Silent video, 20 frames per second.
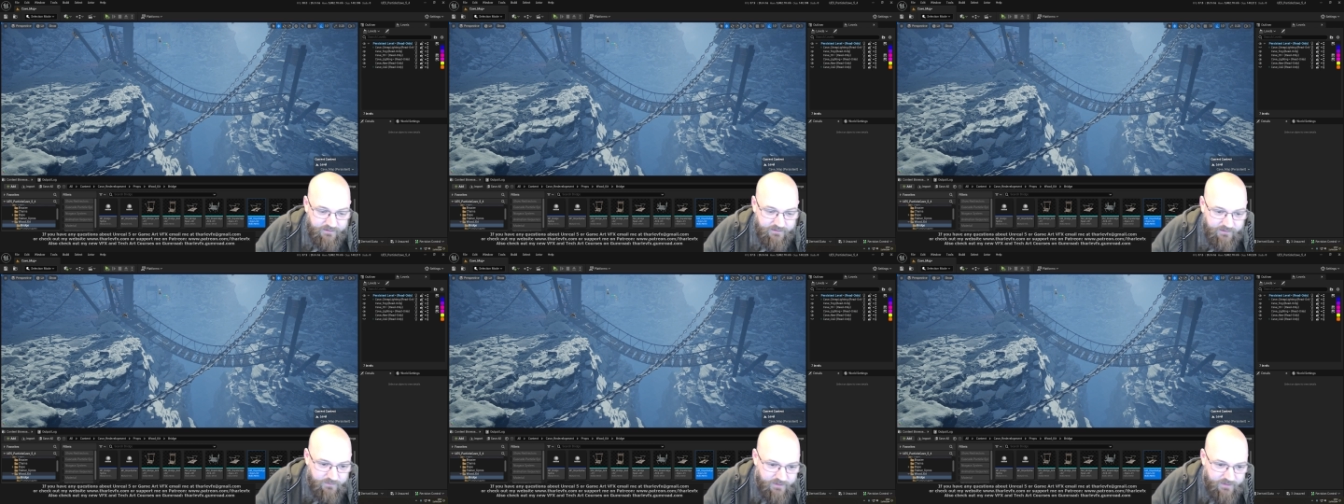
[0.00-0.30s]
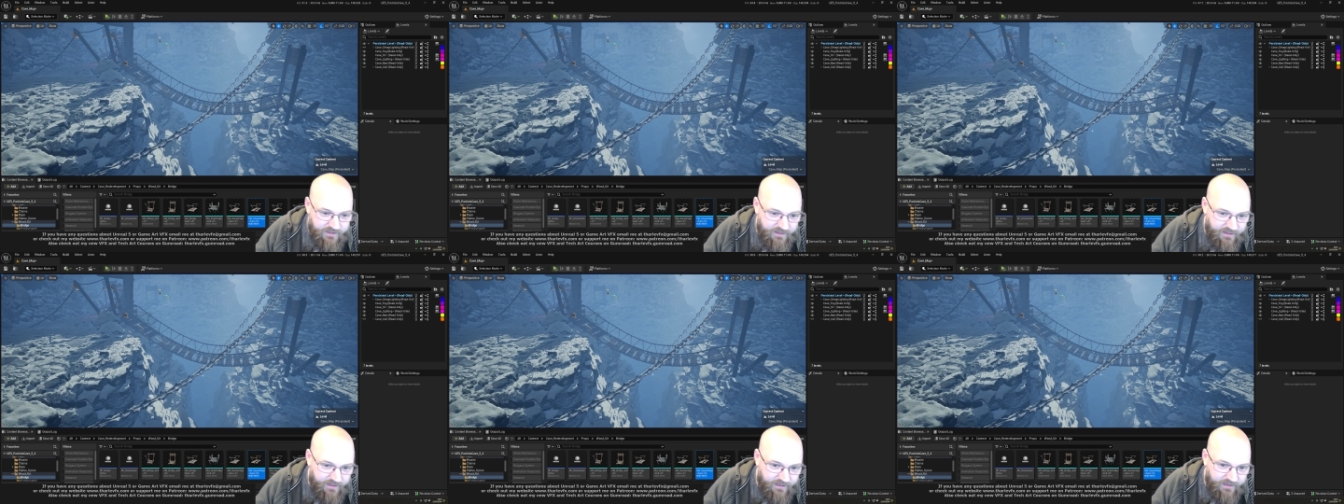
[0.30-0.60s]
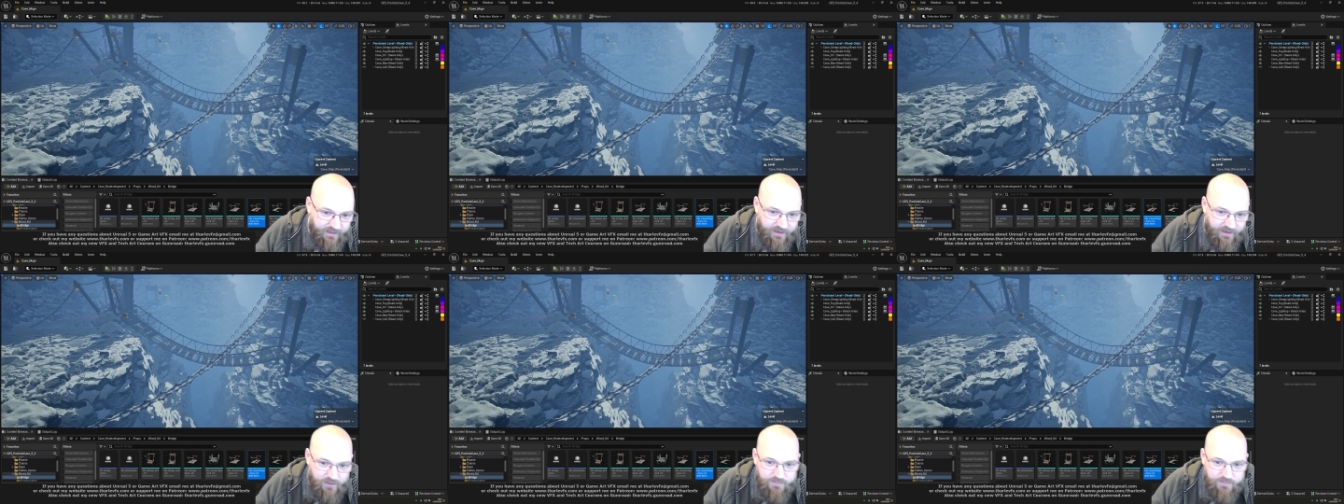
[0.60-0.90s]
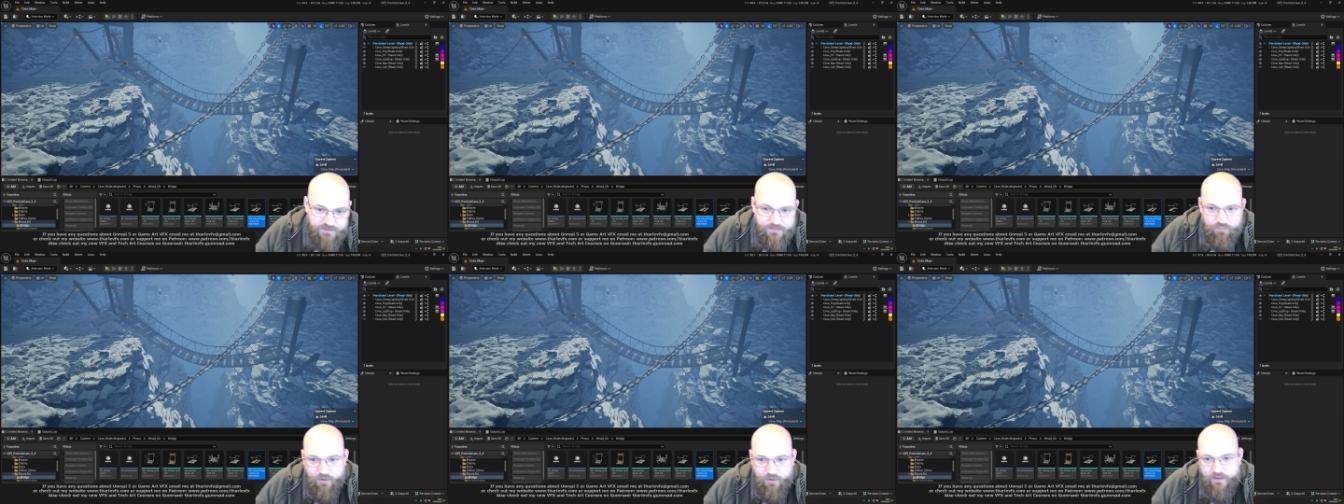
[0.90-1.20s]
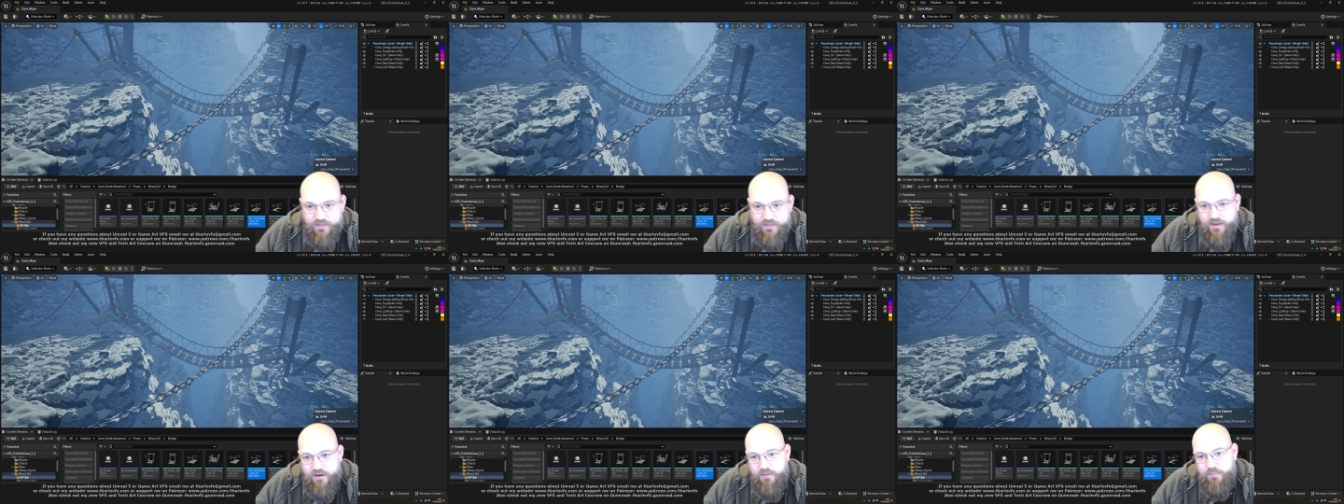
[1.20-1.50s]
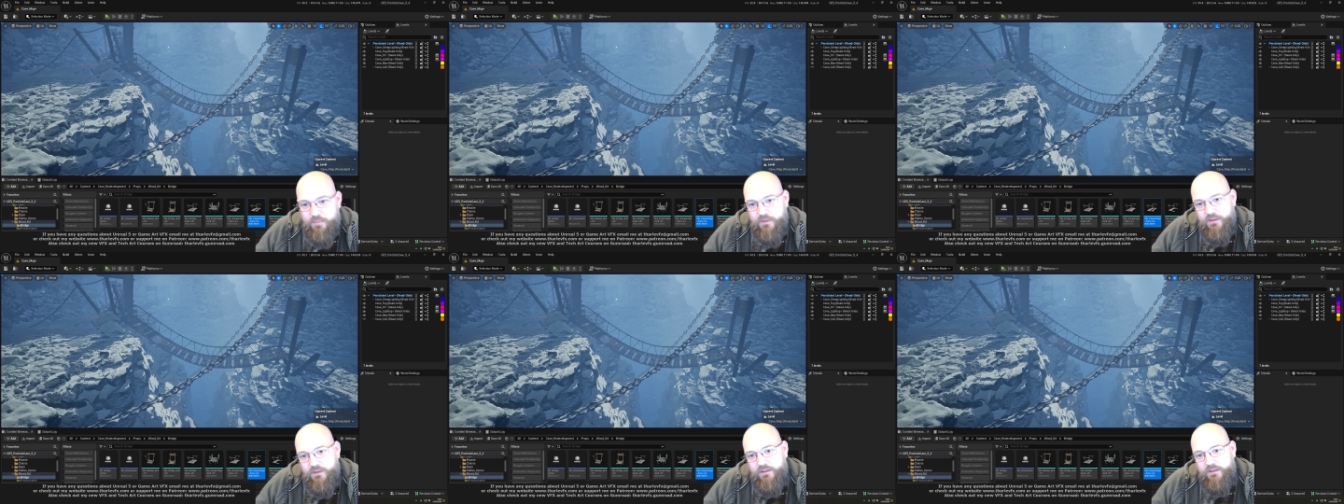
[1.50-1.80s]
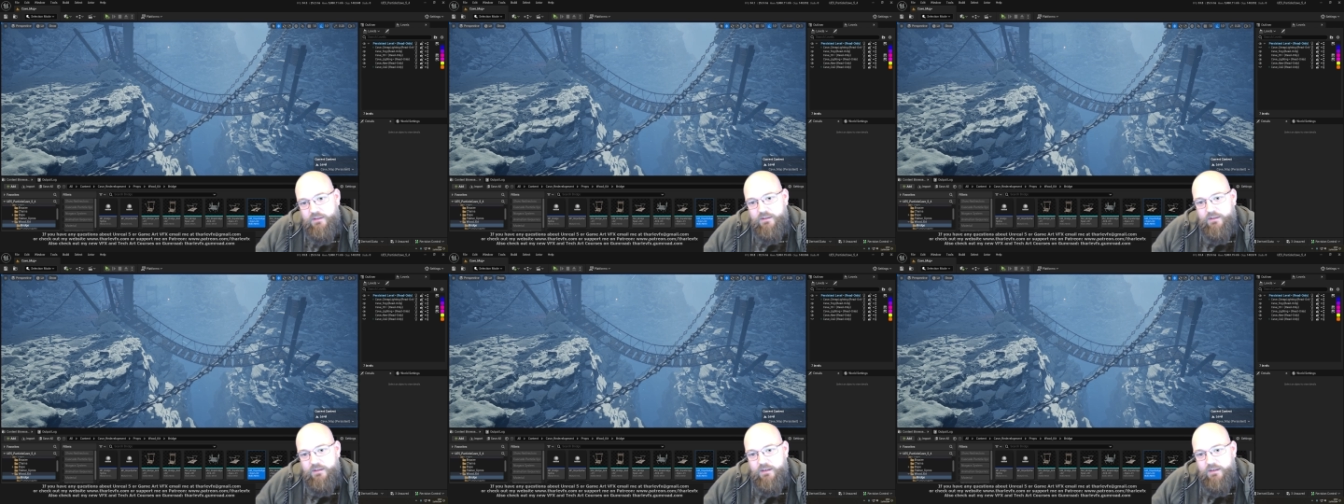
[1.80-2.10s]
which I think helps break that up,
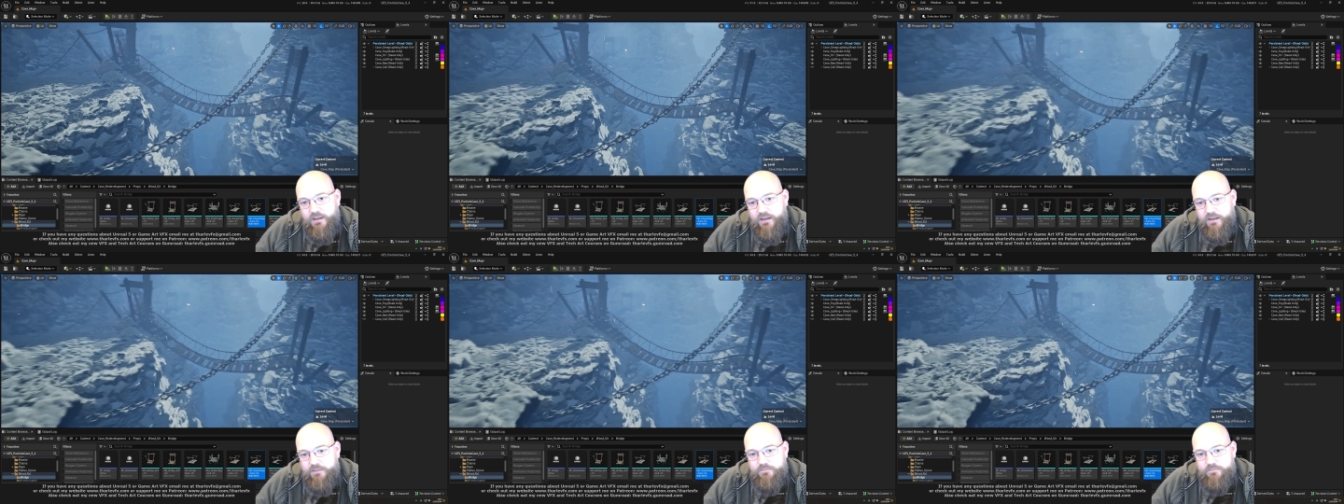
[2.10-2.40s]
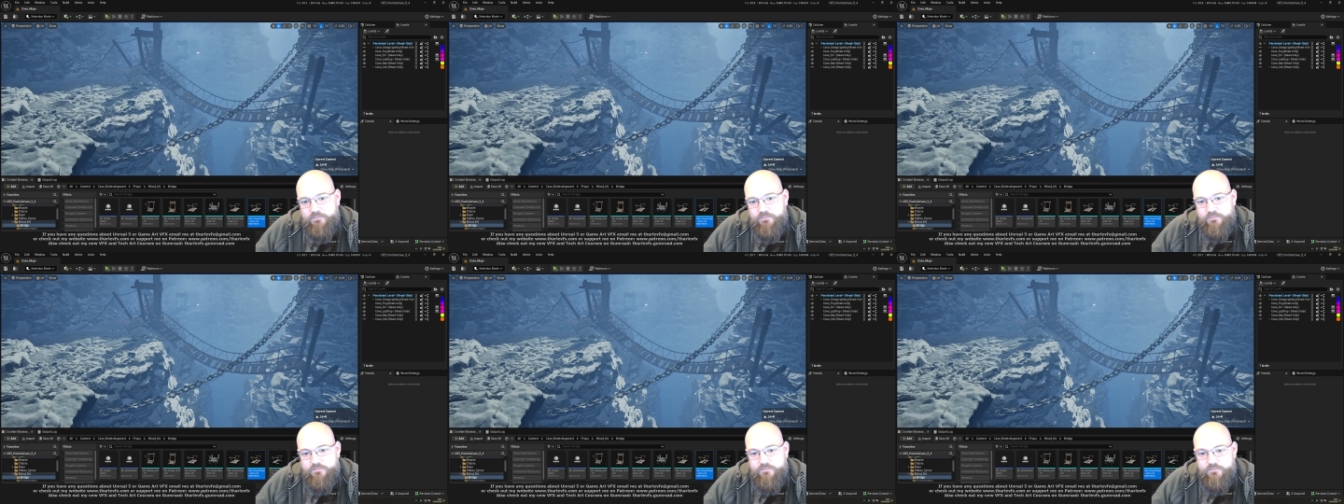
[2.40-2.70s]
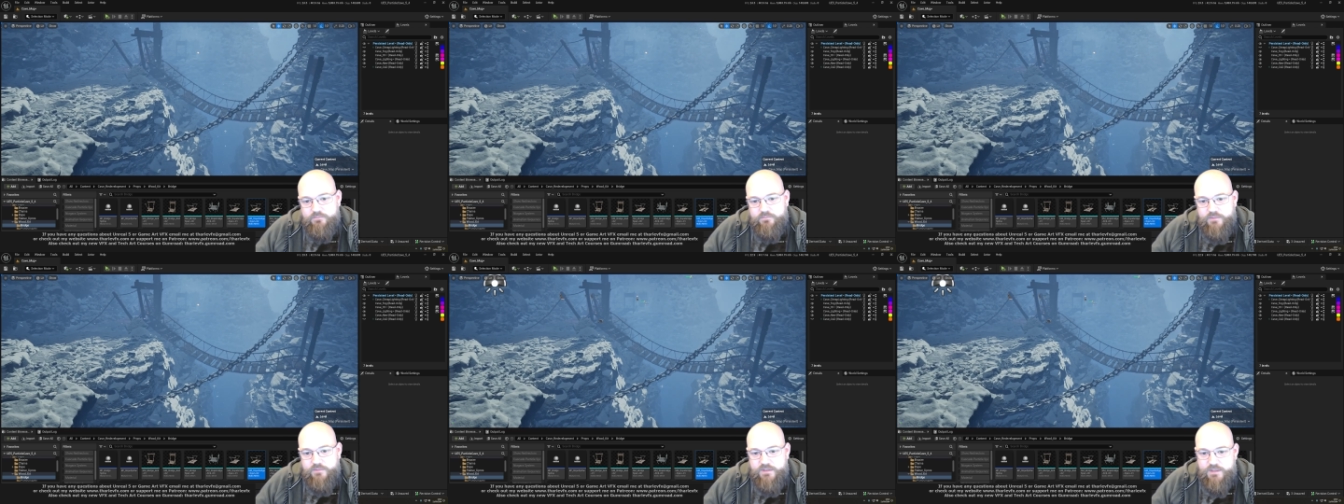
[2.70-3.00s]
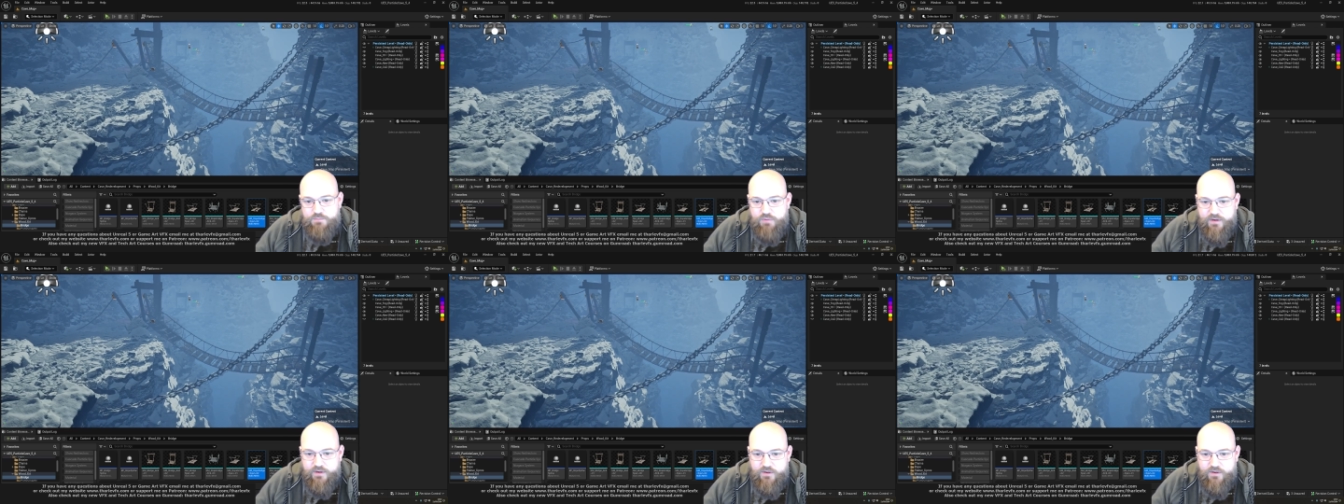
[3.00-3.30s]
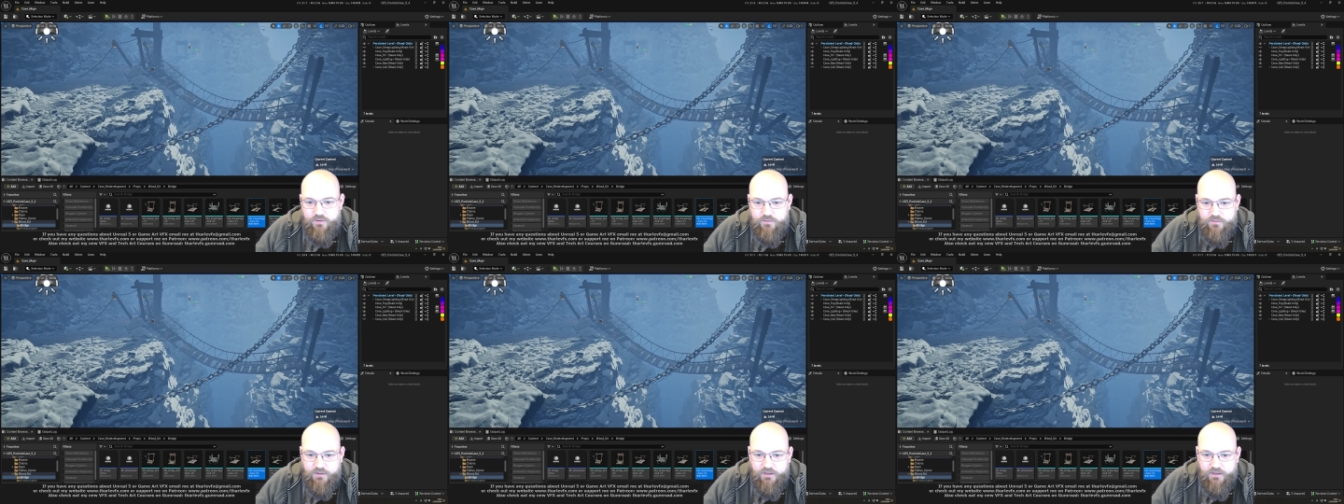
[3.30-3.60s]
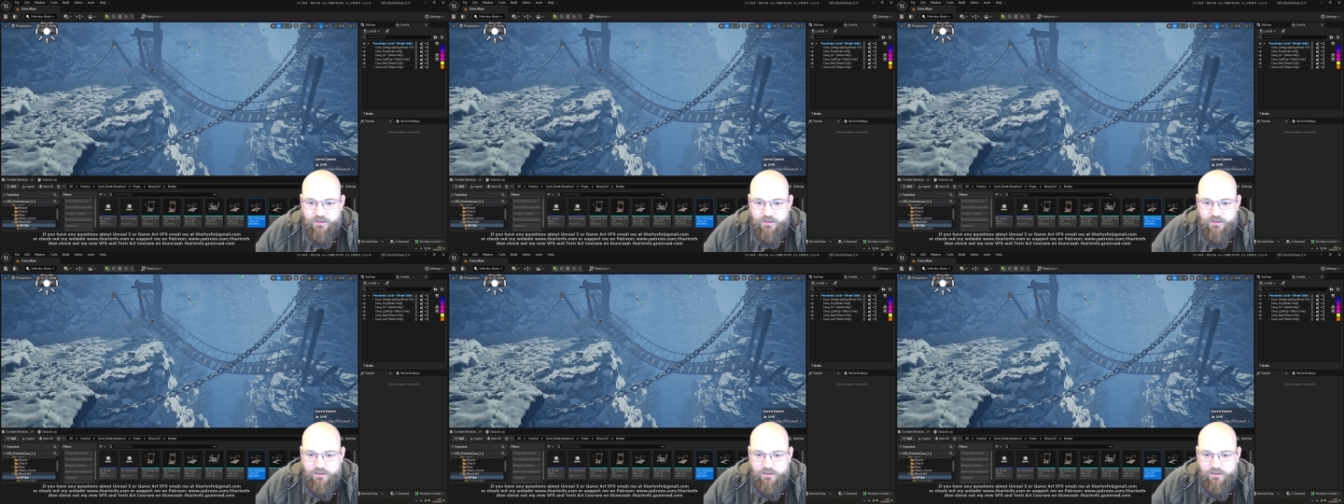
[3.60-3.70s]
which is pretty cool.